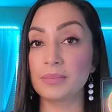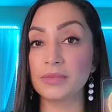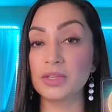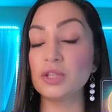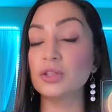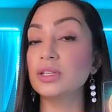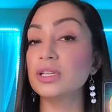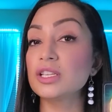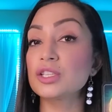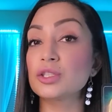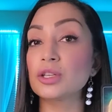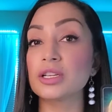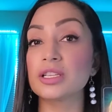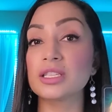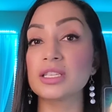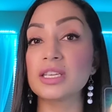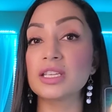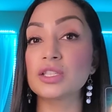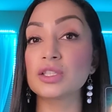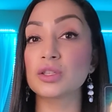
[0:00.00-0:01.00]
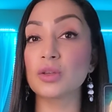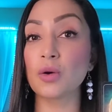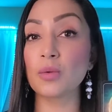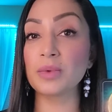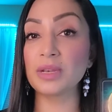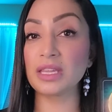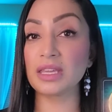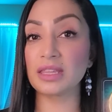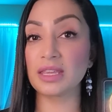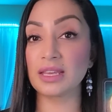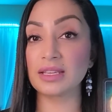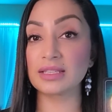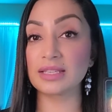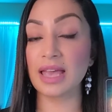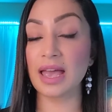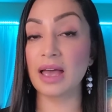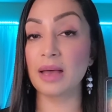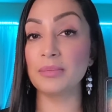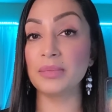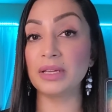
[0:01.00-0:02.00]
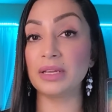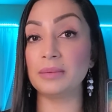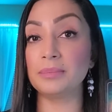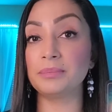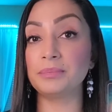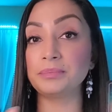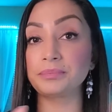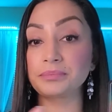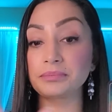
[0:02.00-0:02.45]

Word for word: you're going to start seeing so many things happen.